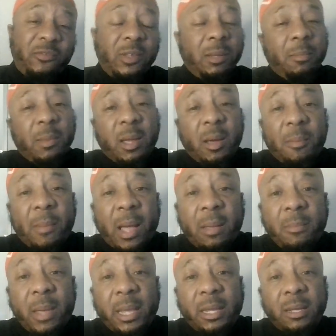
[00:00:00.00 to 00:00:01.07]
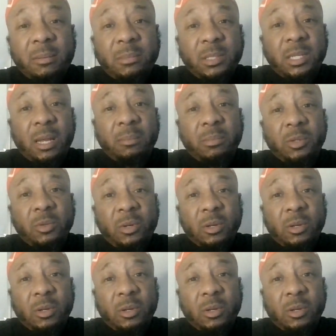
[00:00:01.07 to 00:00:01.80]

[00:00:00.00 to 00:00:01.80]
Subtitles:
female might make him jump through